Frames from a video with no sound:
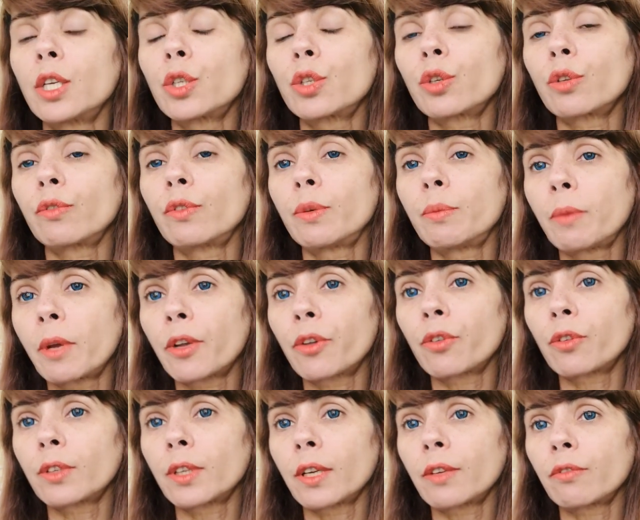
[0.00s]
So we make
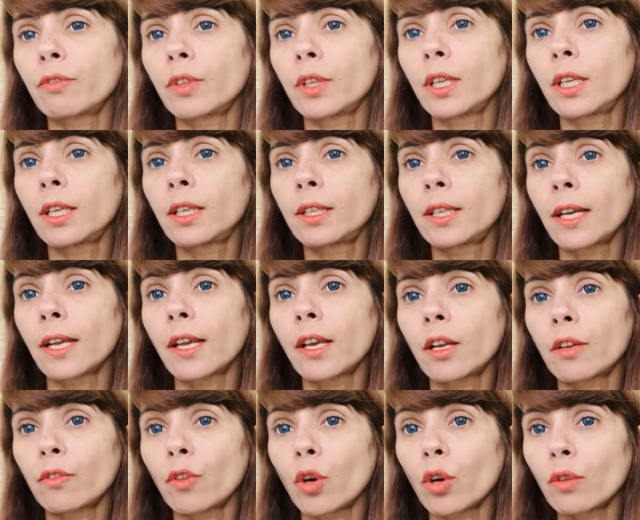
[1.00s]
sure that we take
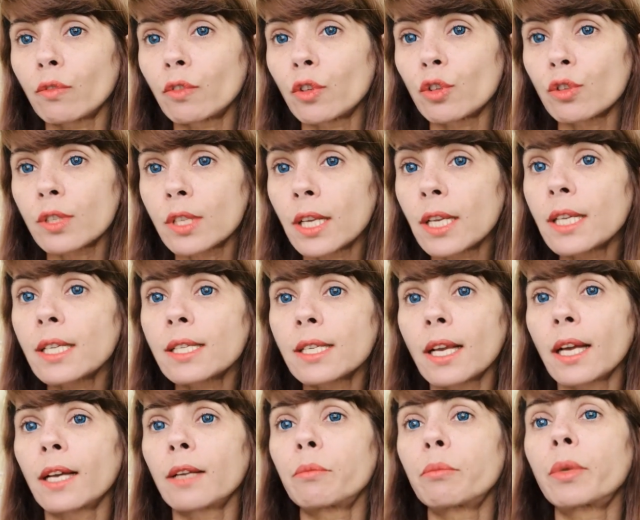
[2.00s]
care of all of those things
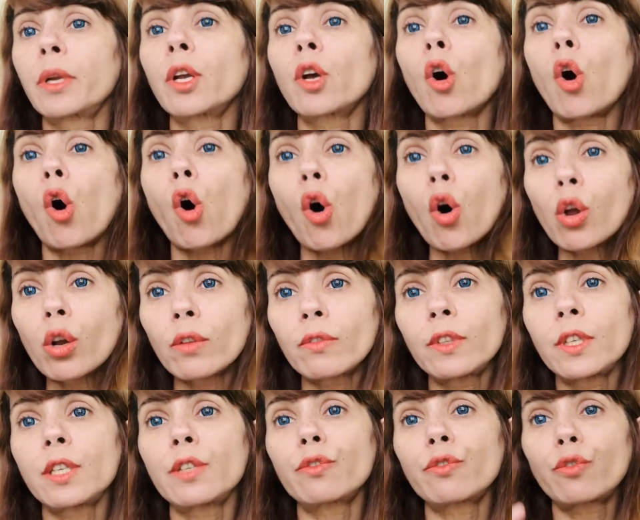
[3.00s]
and bring all of
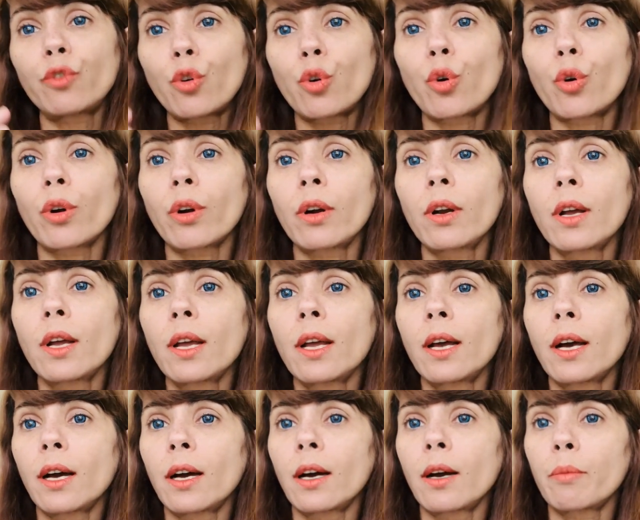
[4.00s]
these four
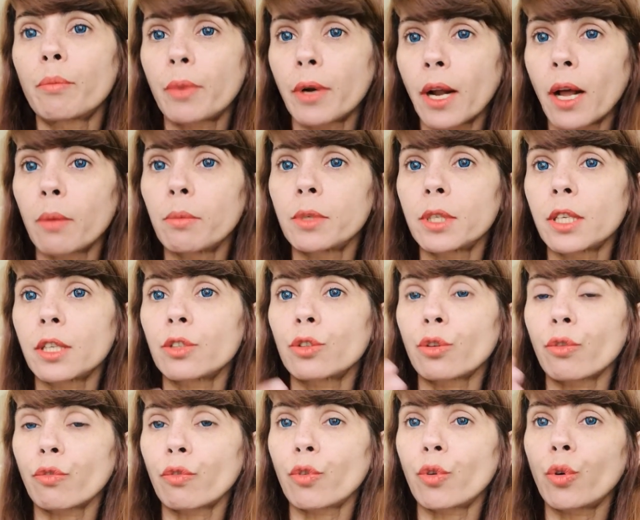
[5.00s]
parameters
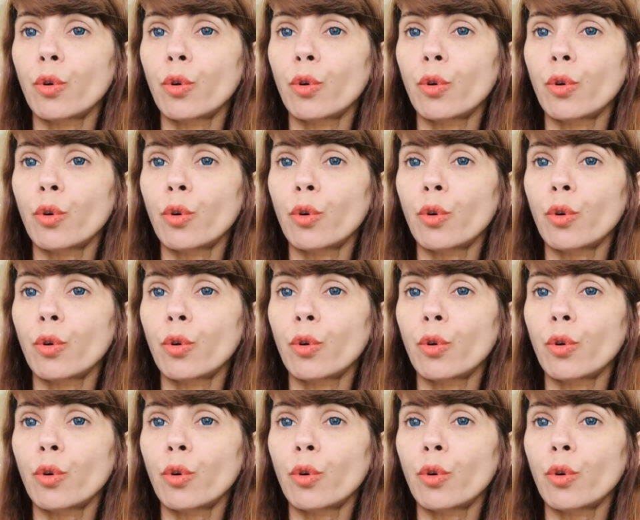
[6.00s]
or